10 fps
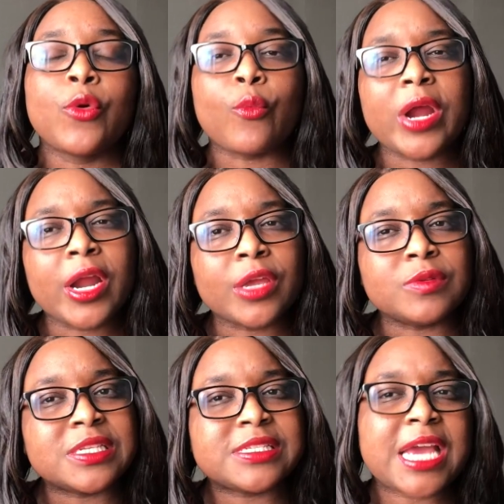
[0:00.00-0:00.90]
where are
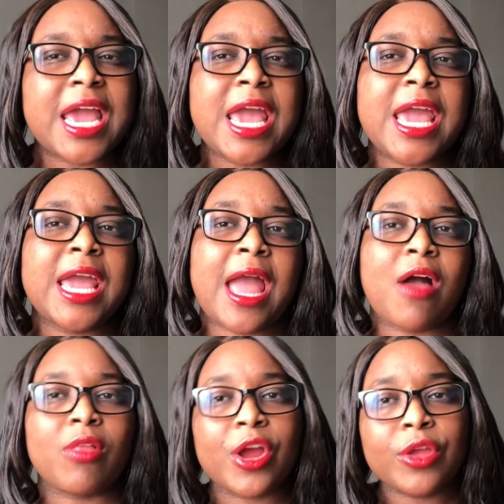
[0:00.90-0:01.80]
you staying,
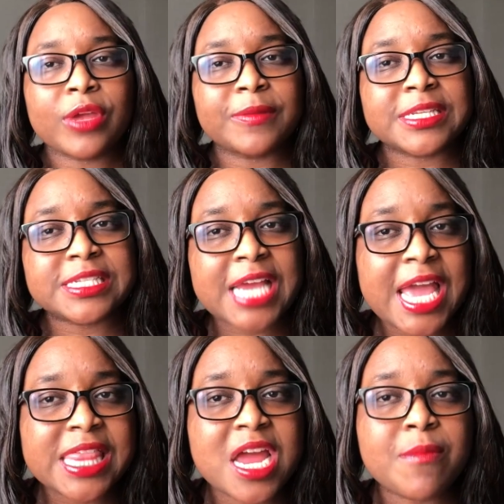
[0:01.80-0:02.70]
how long are you gonna be
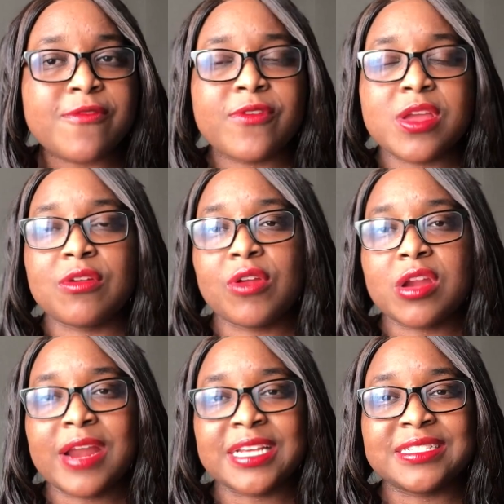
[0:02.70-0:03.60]
staying there before you go to
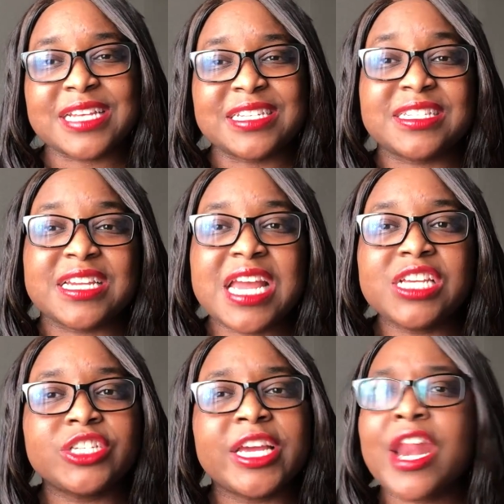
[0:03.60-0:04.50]
your next
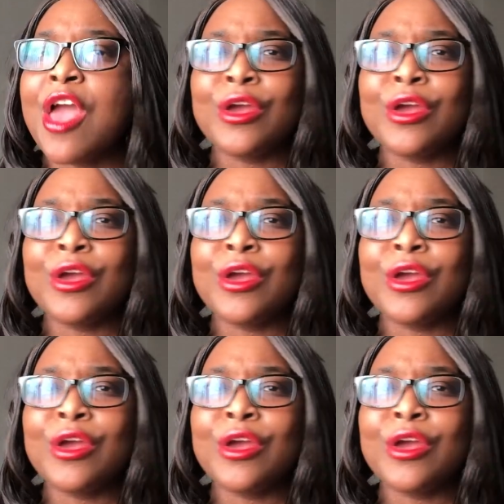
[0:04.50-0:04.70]
destination.